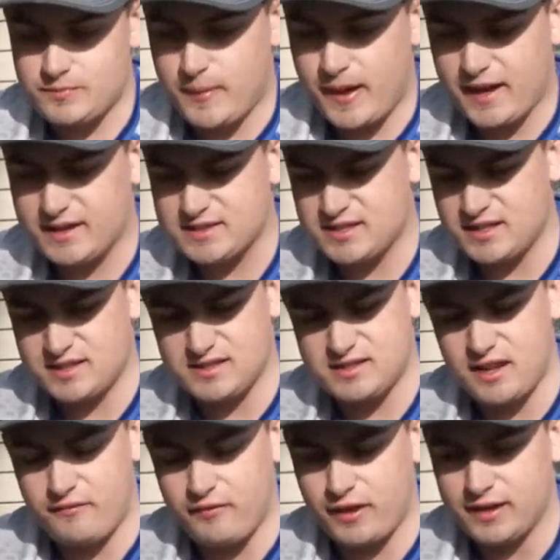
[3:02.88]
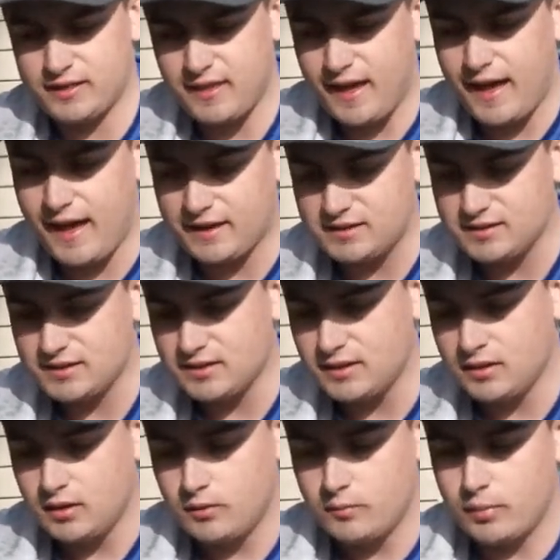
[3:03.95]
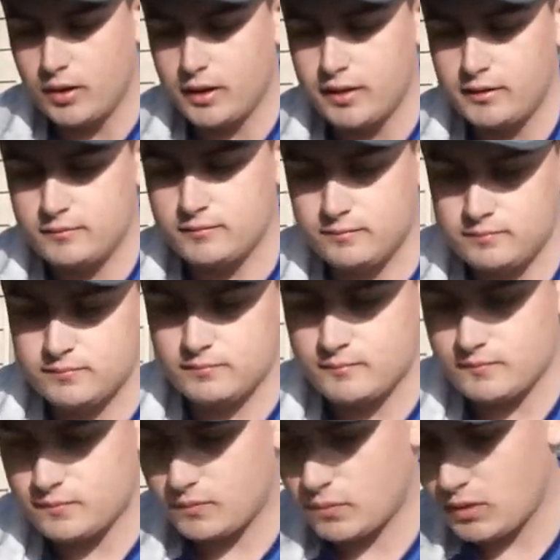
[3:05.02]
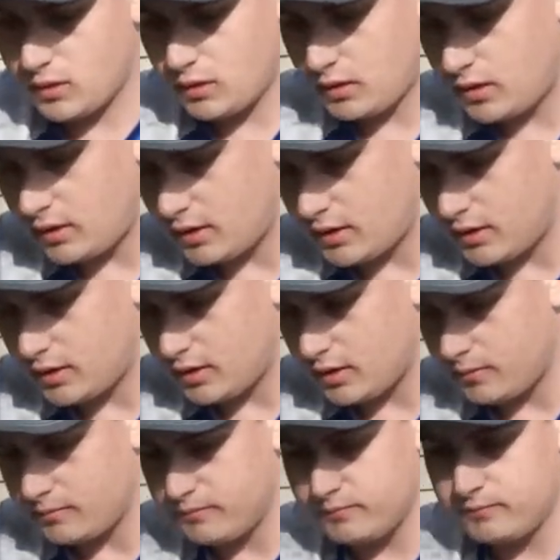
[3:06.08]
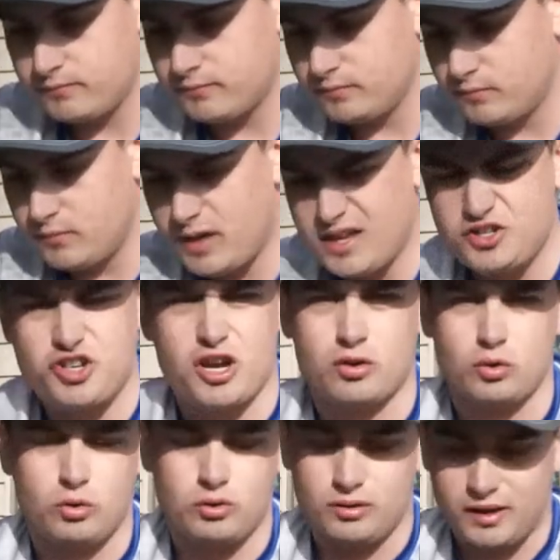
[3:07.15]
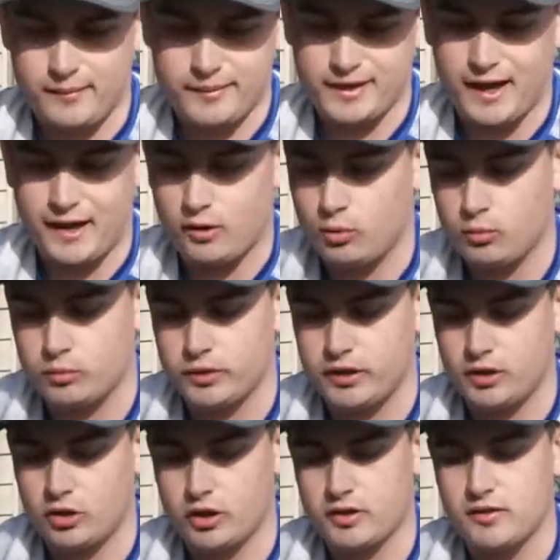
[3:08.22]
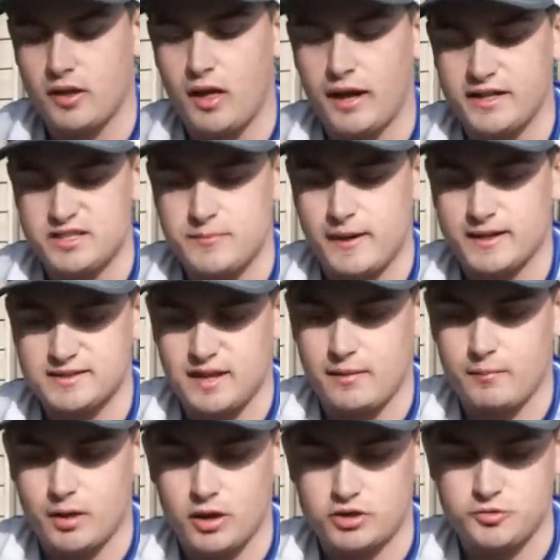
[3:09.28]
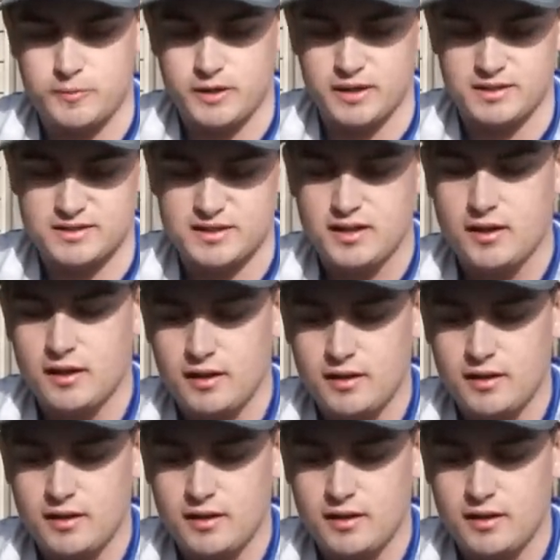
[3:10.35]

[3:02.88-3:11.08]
specs and stuff like that, but um, in general, I mean, I don't really look at the line specs that much because